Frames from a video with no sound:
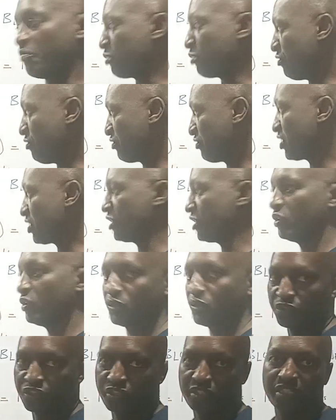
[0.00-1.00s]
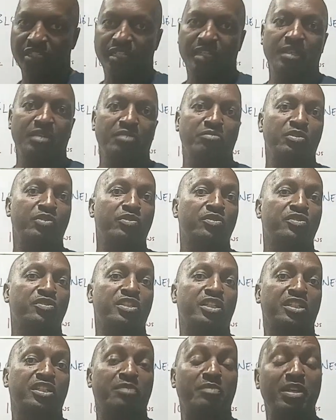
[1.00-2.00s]
profit and loss, because
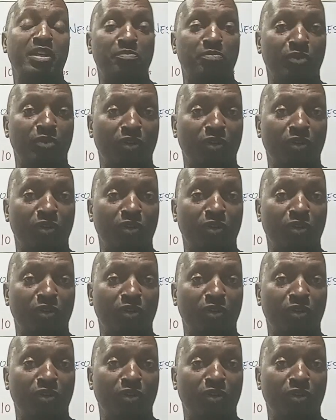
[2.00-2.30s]
the cement